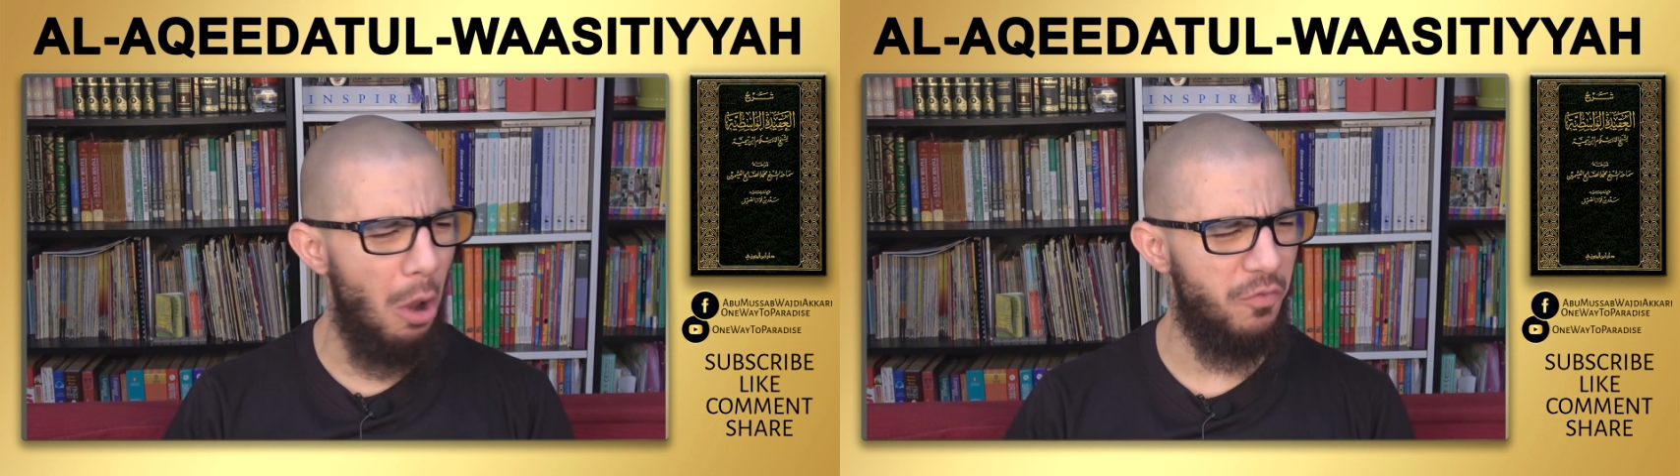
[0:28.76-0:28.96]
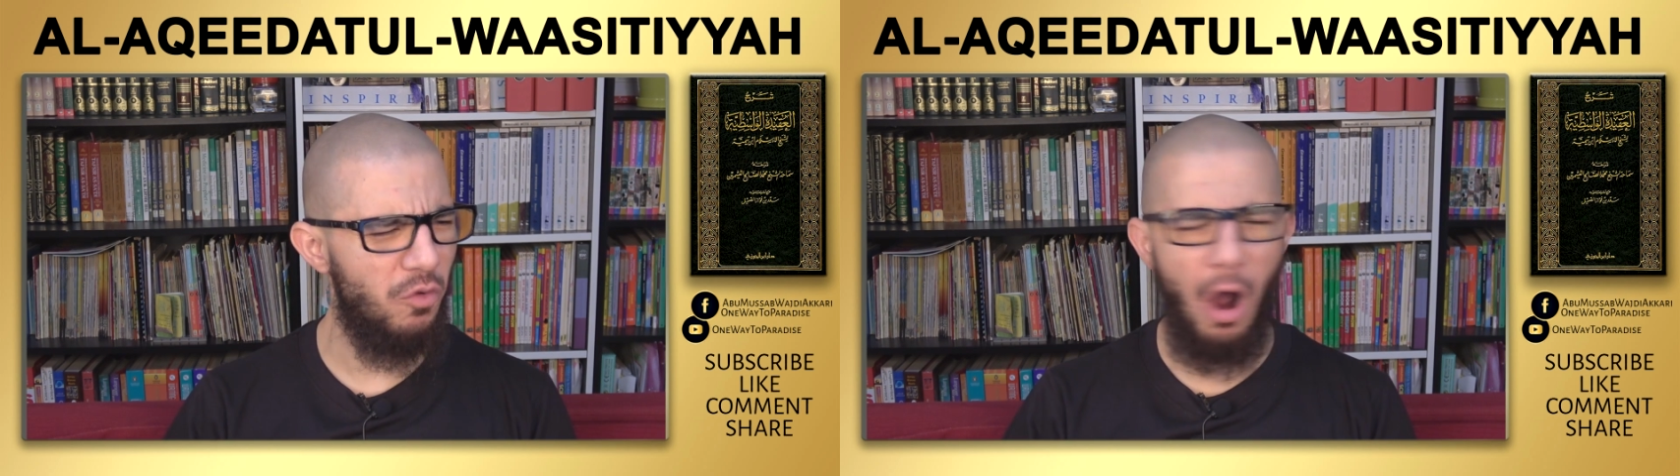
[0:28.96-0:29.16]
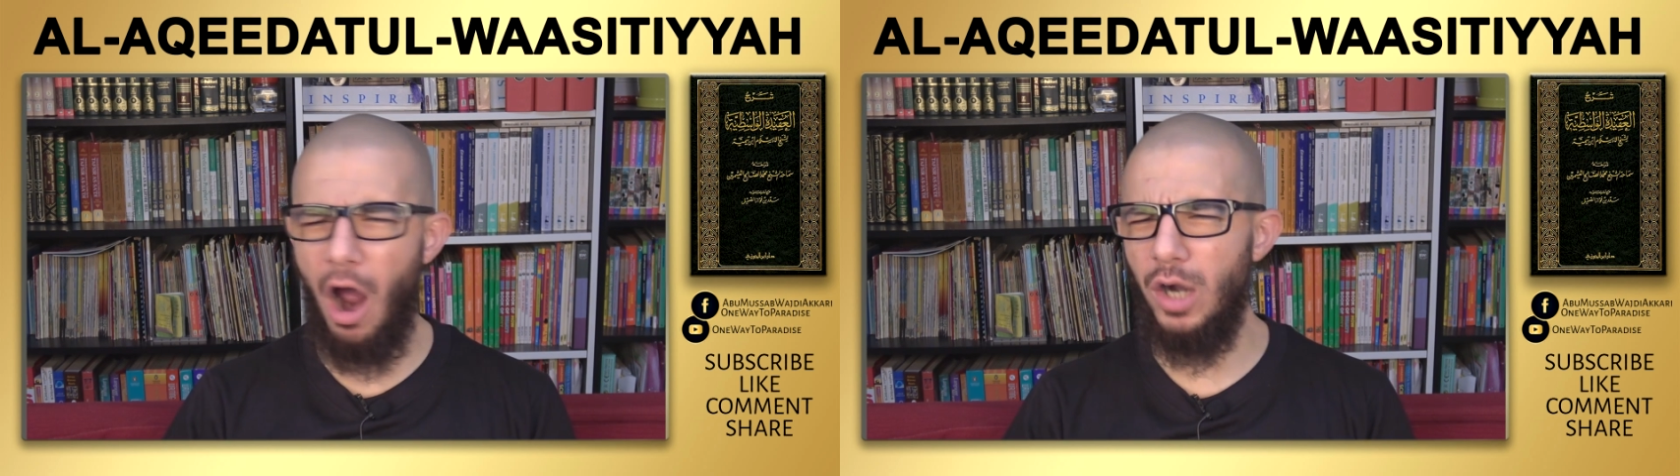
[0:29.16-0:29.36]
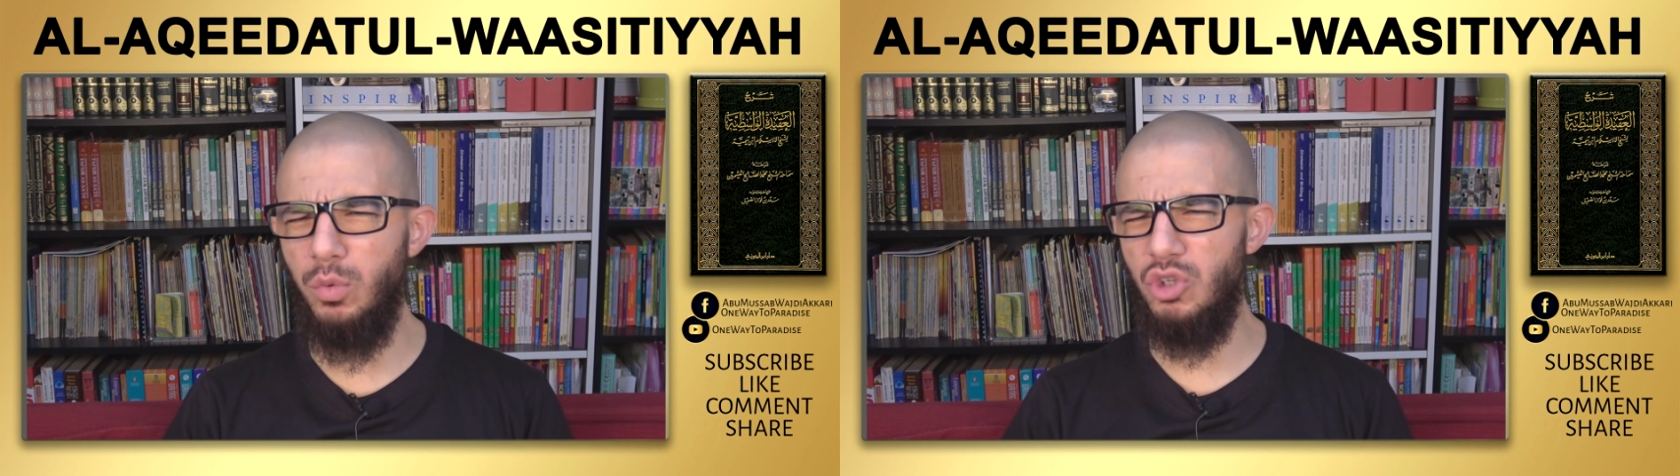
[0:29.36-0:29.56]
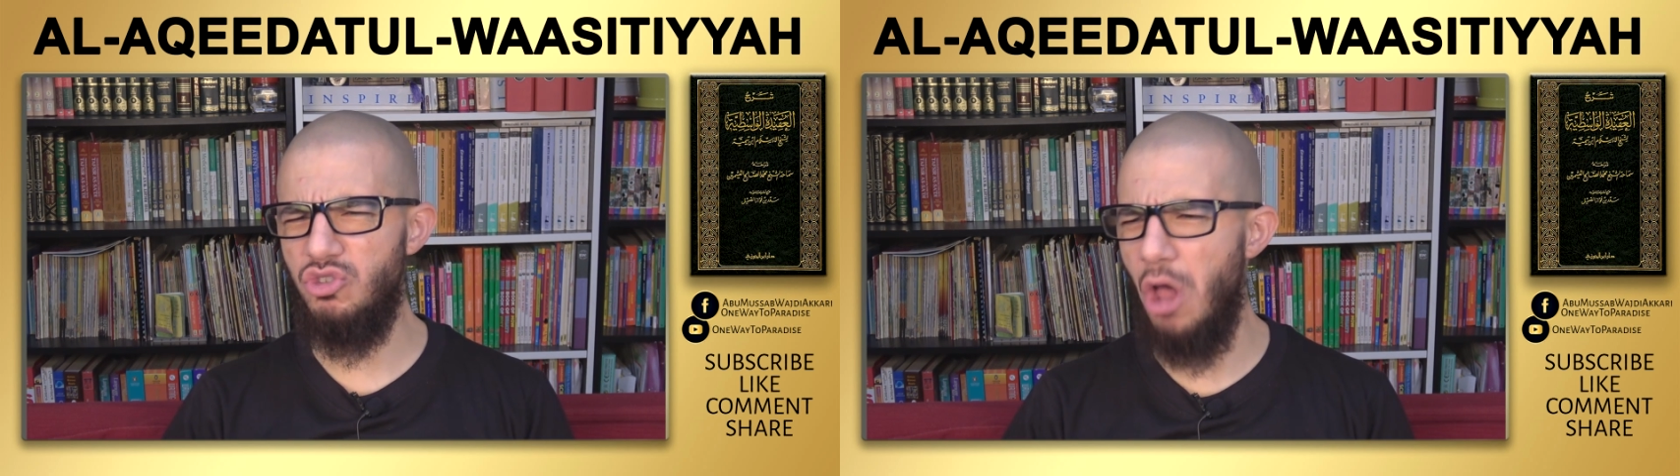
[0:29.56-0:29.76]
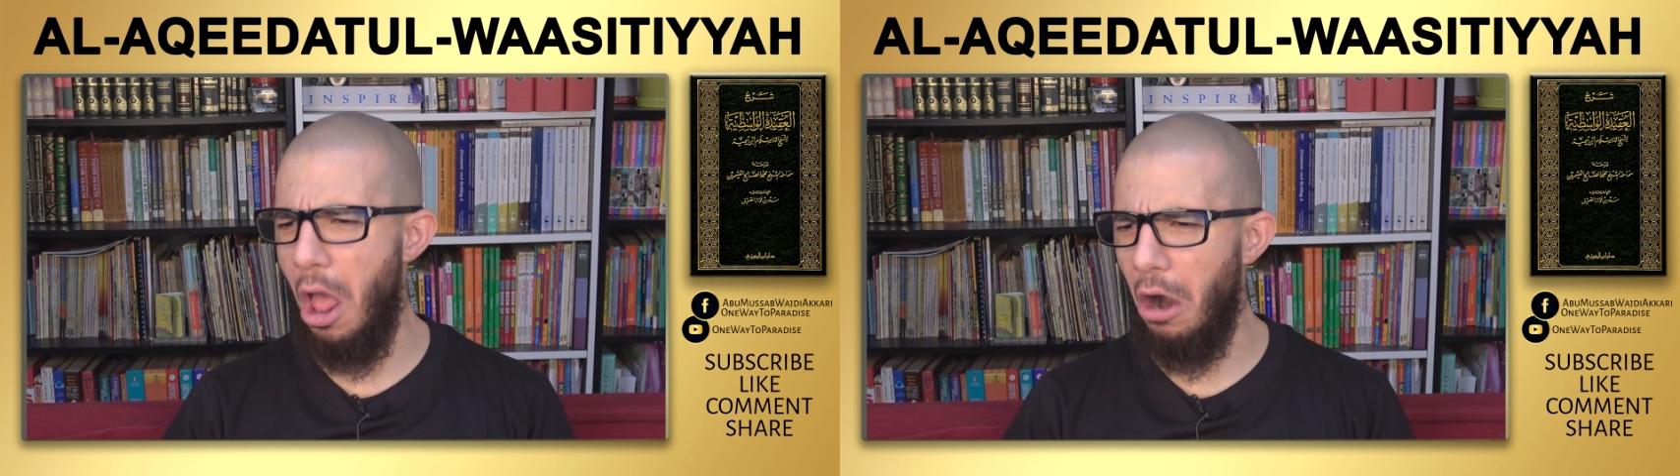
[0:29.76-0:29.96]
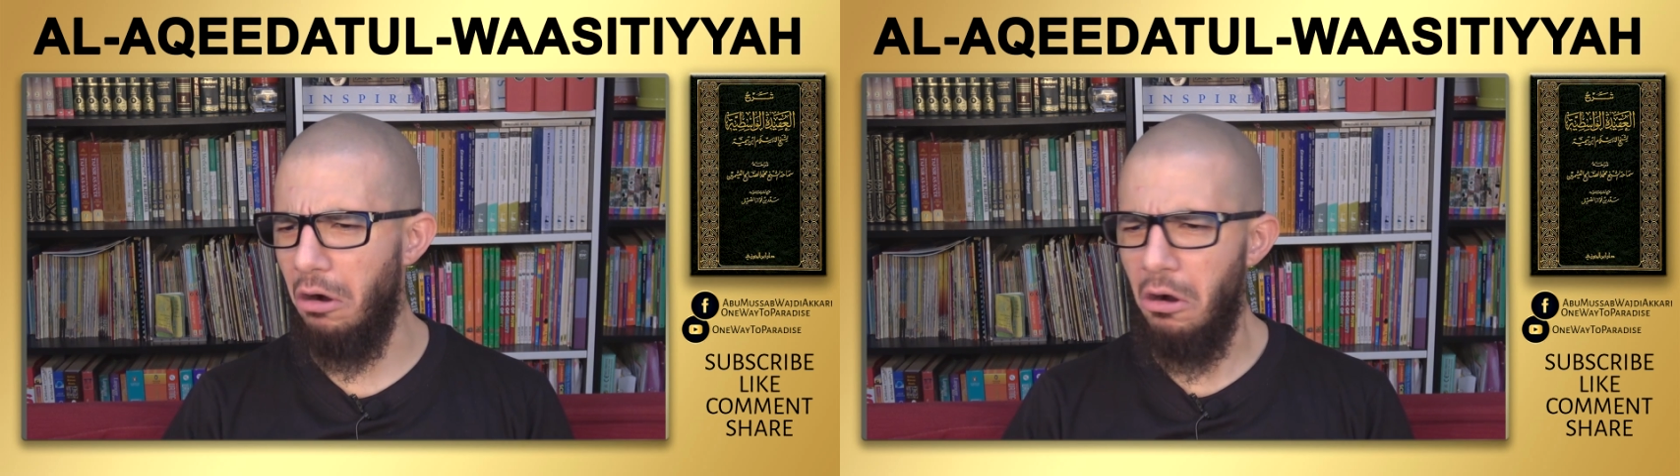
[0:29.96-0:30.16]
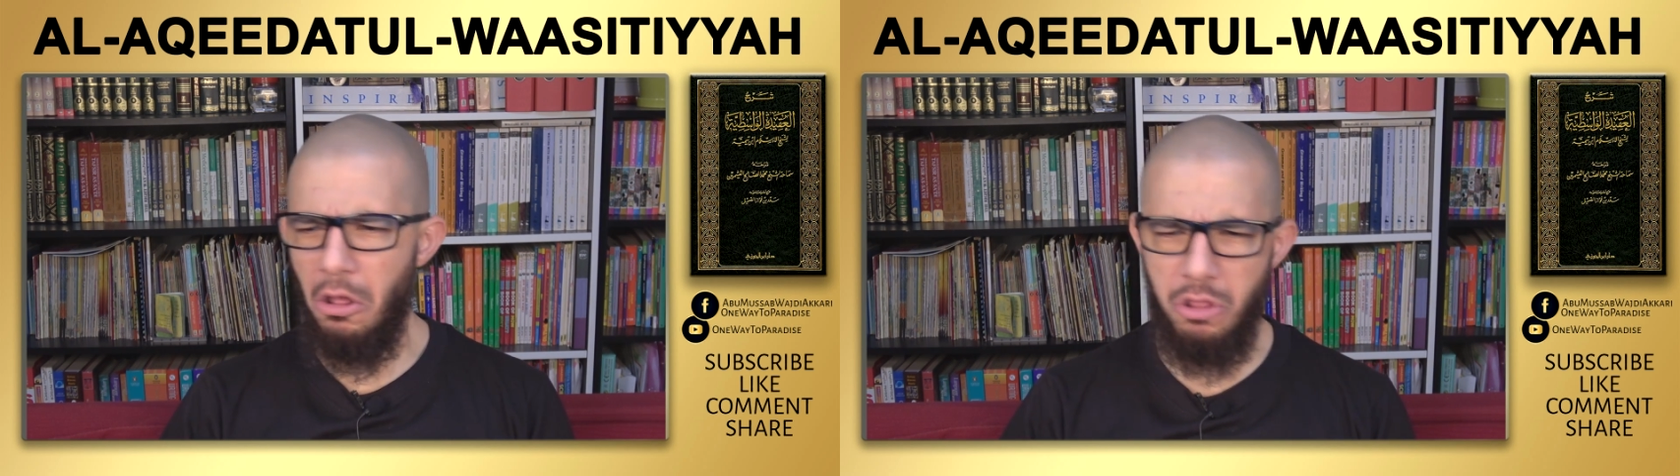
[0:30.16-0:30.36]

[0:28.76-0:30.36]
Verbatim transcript: If God was there,